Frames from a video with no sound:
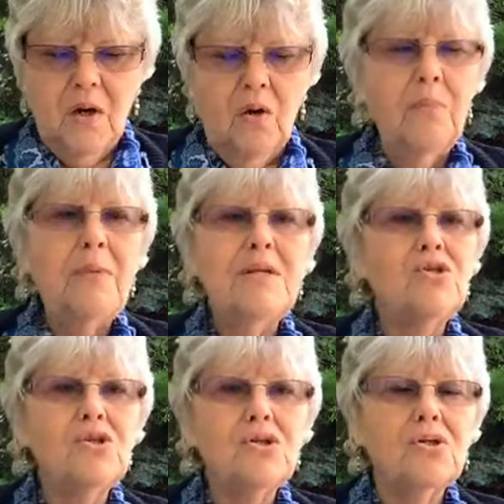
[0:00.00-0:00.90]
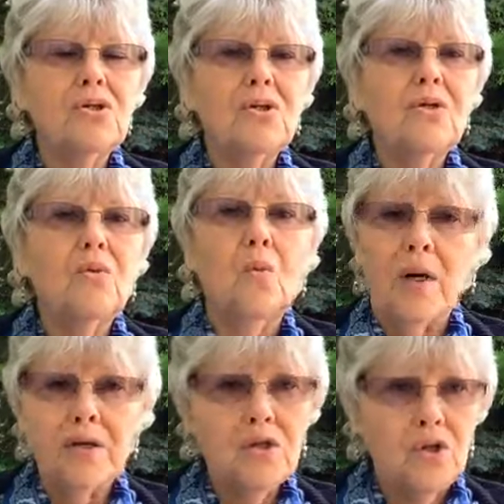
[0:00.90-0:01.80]
Or maybe it's just
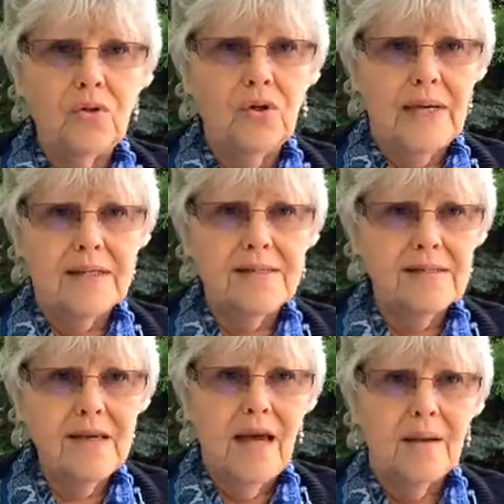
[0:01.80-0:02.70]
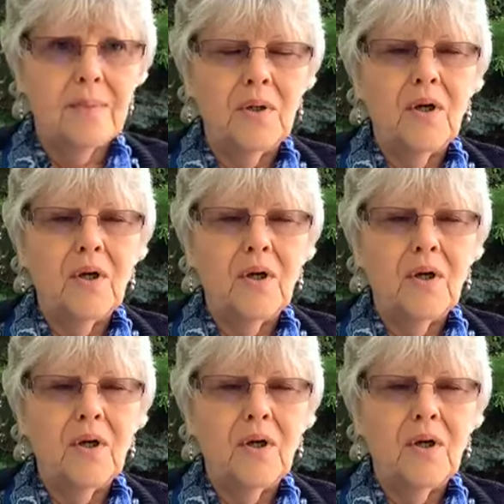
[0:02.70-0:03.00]
wanting to know your next step.